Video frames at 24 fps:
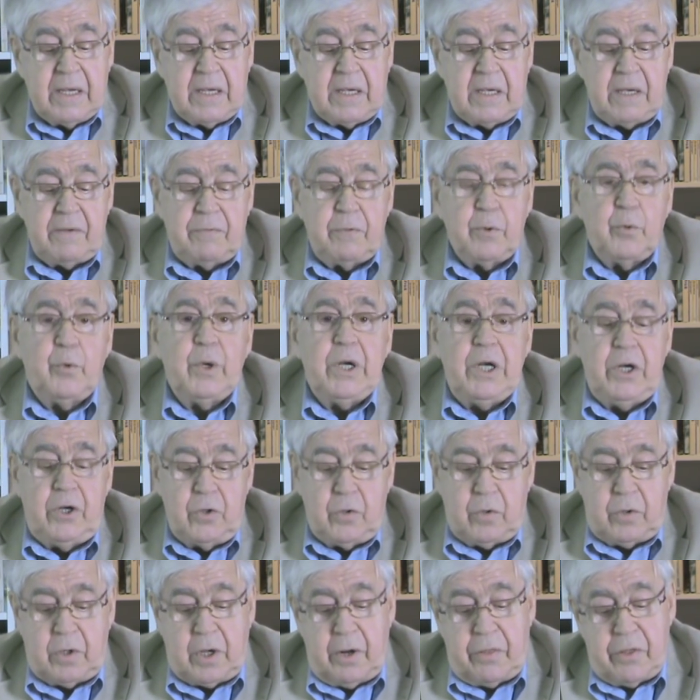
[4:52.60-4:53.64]
If we
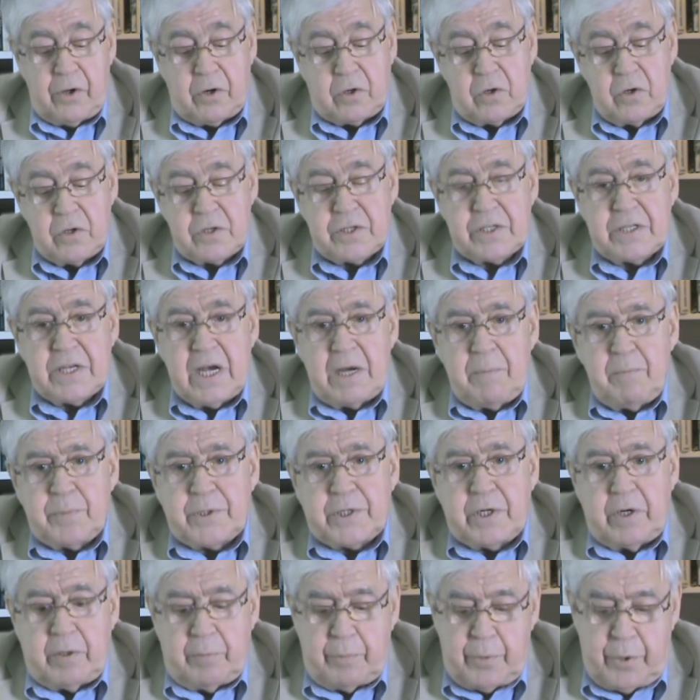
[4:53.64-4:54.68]
look at the
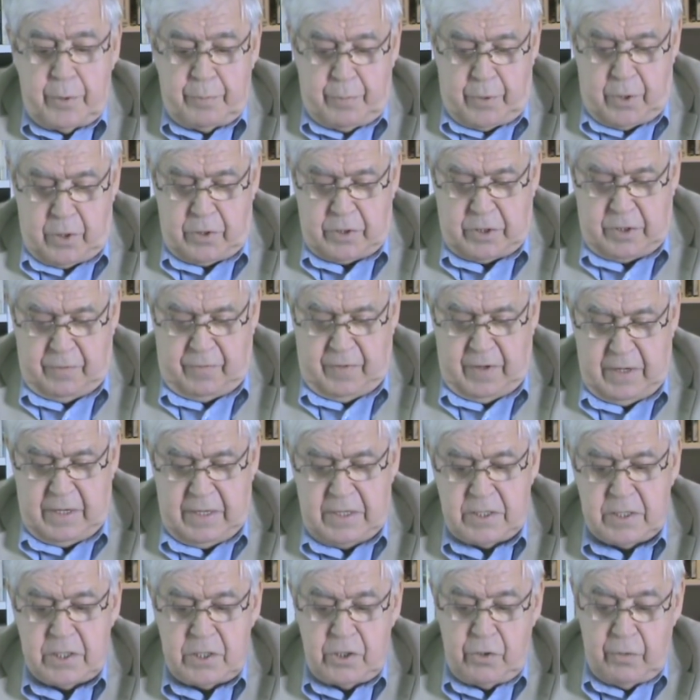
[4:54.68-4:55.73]
consumption of Propoxyphene in
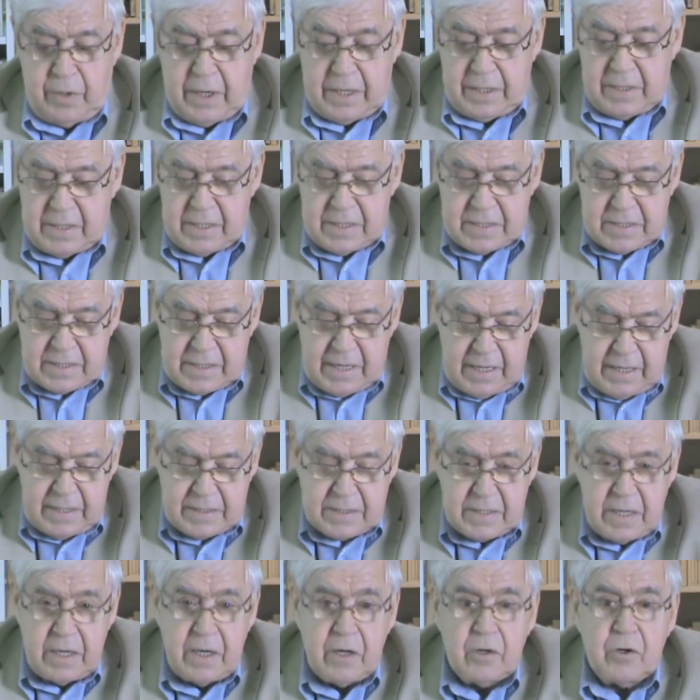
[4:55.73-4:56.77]
the United
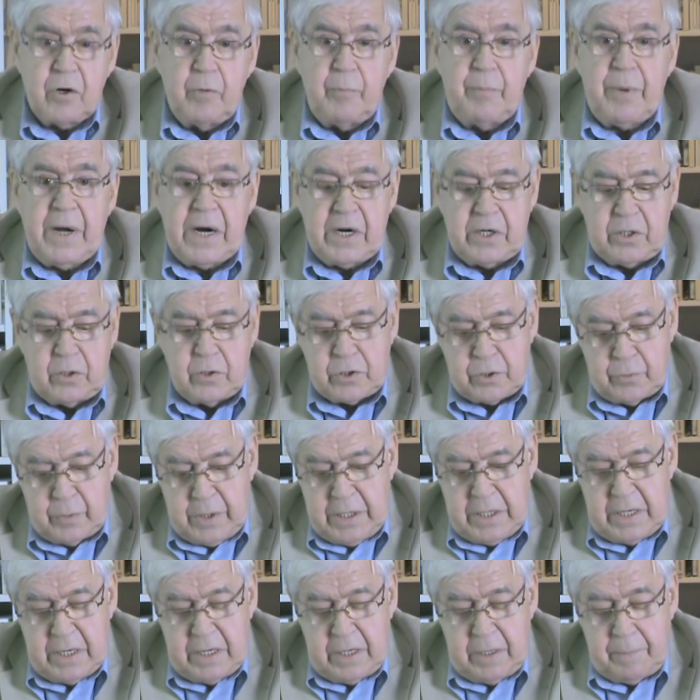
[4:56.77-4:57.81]
States compared to
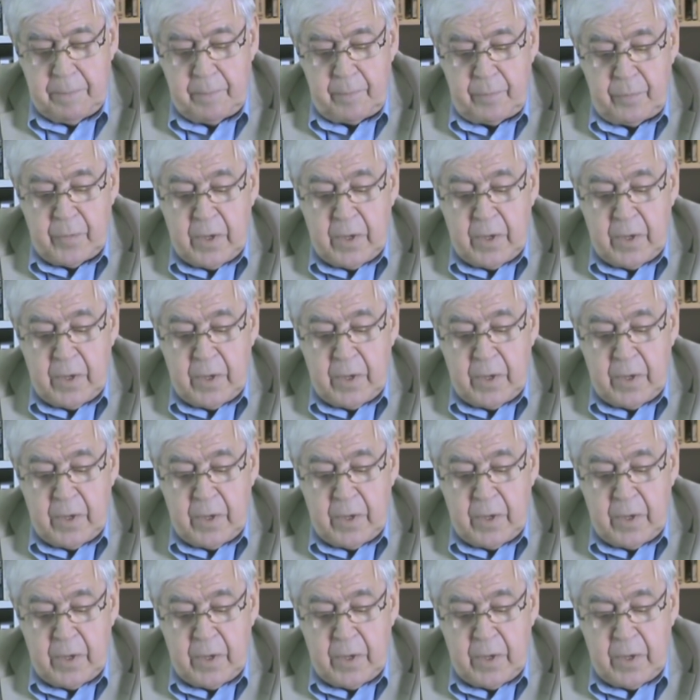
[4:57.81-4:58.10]
Sweden,